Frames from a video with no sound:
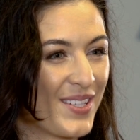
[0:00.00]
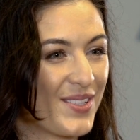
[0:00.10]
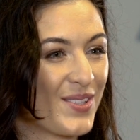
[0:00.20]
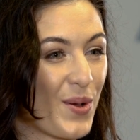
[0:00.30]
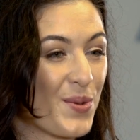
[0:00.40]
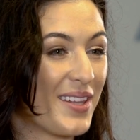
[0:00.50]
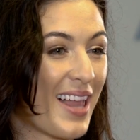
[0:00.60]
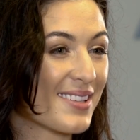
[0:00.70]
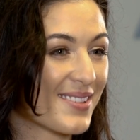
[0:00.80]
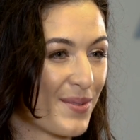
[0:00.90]
So the
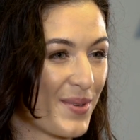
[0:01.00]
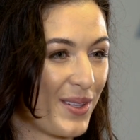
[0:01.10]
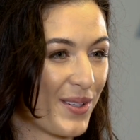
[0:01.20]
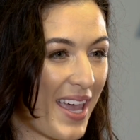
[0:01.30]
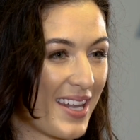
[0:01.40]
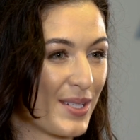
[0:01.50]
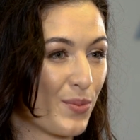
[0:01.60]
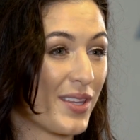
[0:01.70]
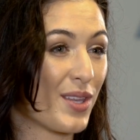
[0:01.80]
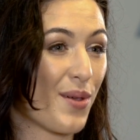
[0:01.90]
last thing we look at
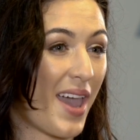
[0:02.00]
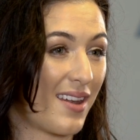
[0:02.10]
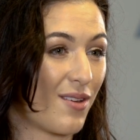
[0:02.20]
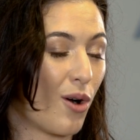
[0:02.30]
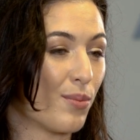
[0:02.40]
is whether you had an